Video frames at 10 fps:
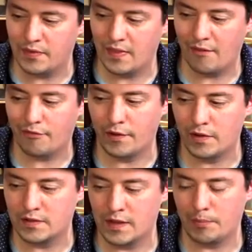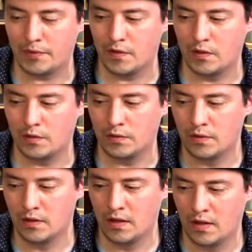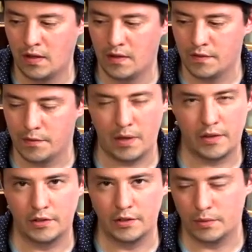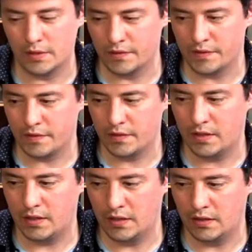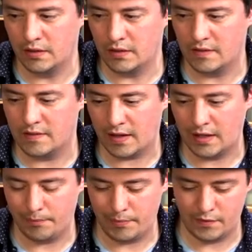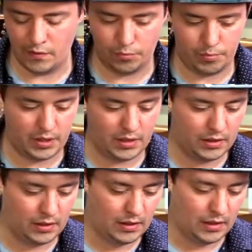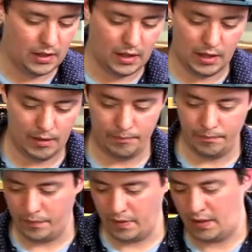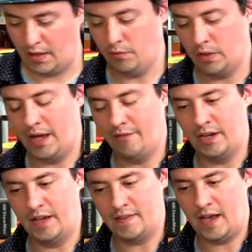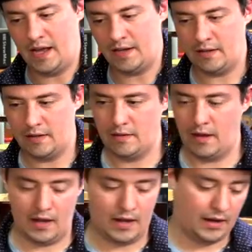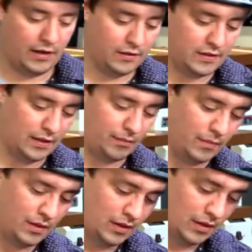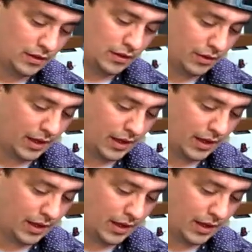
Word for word: in that first episode, some other good ones in the second episode. But again, you want to have a nice hot iron tip. You want